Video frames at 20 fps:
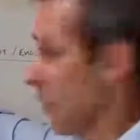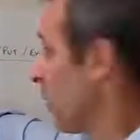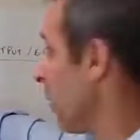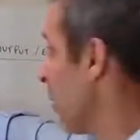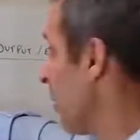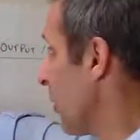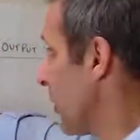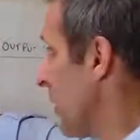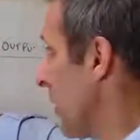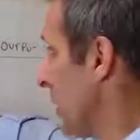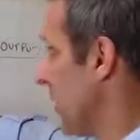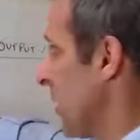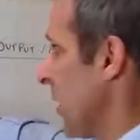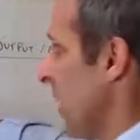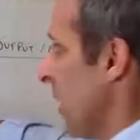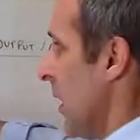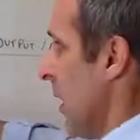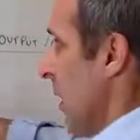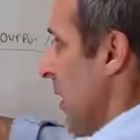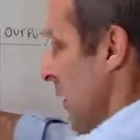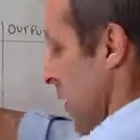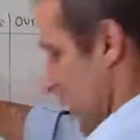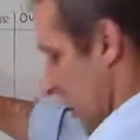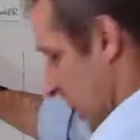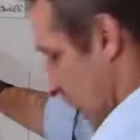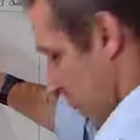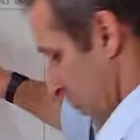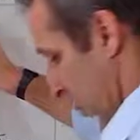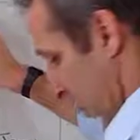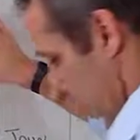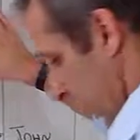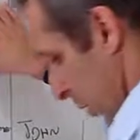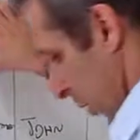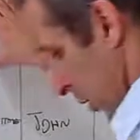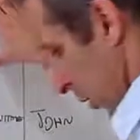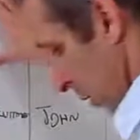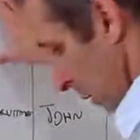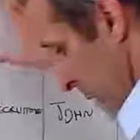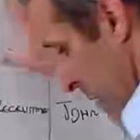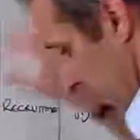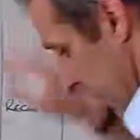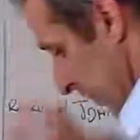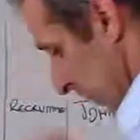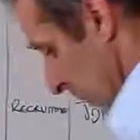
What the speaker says: clauses. 6.2,